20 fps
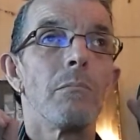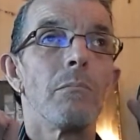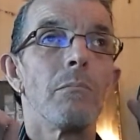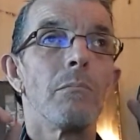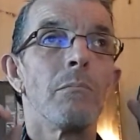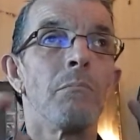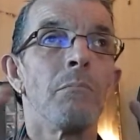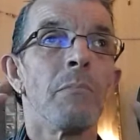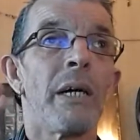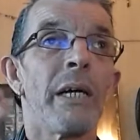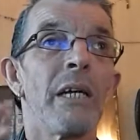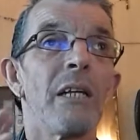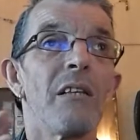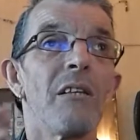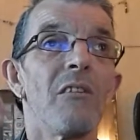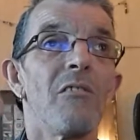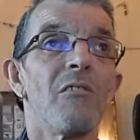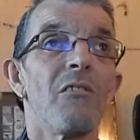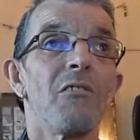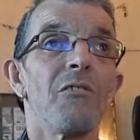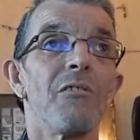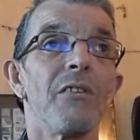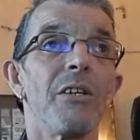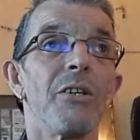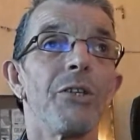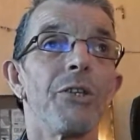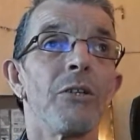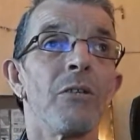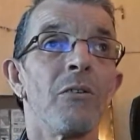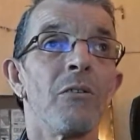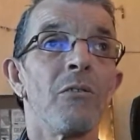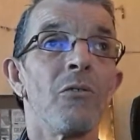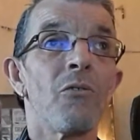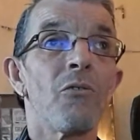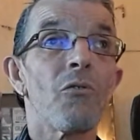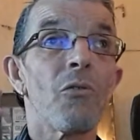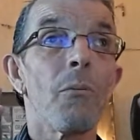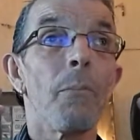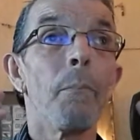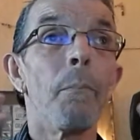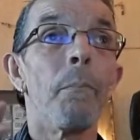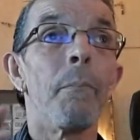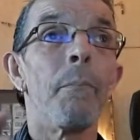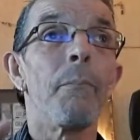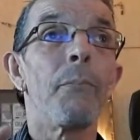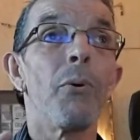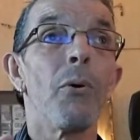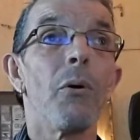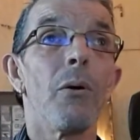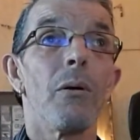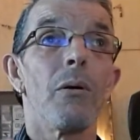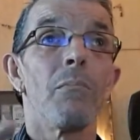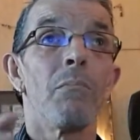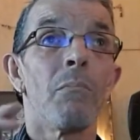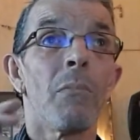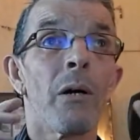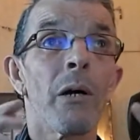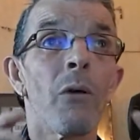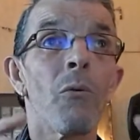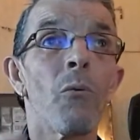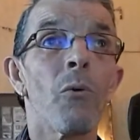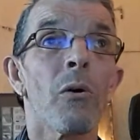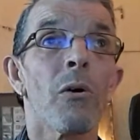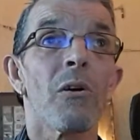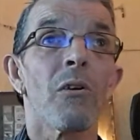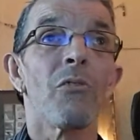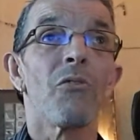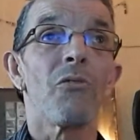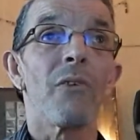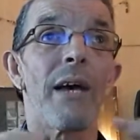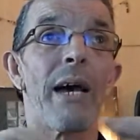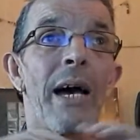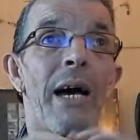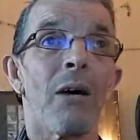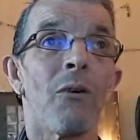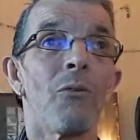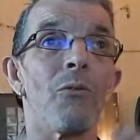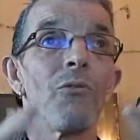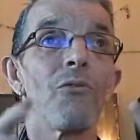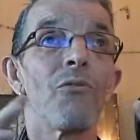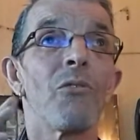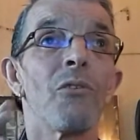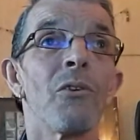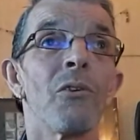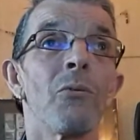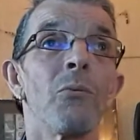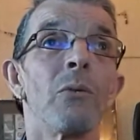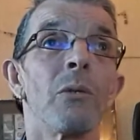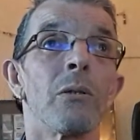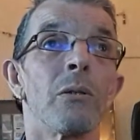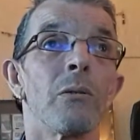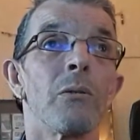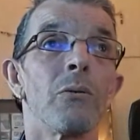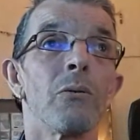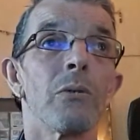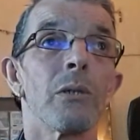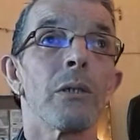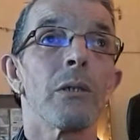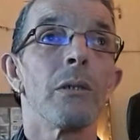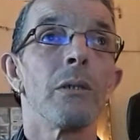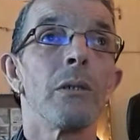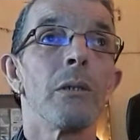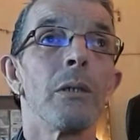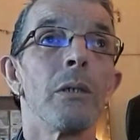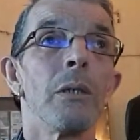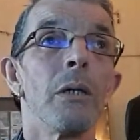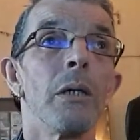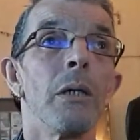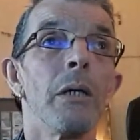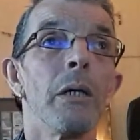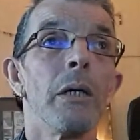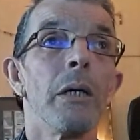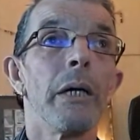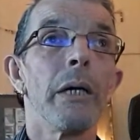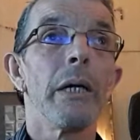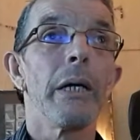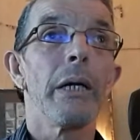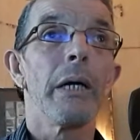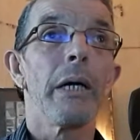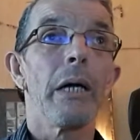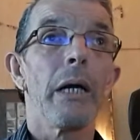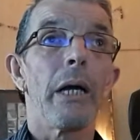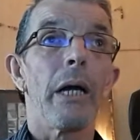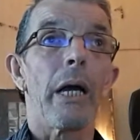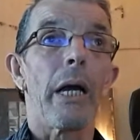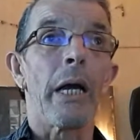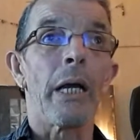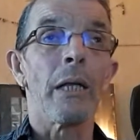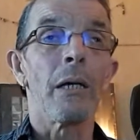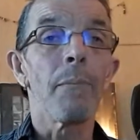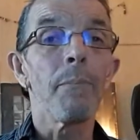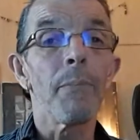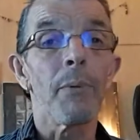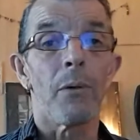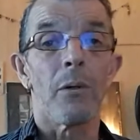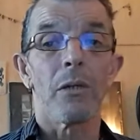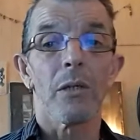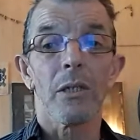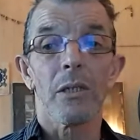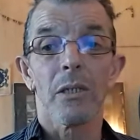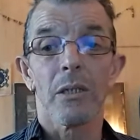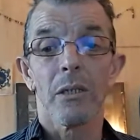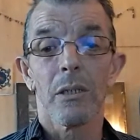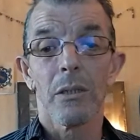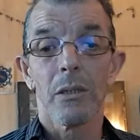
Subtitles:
made the decision to put my words out to the world in a book,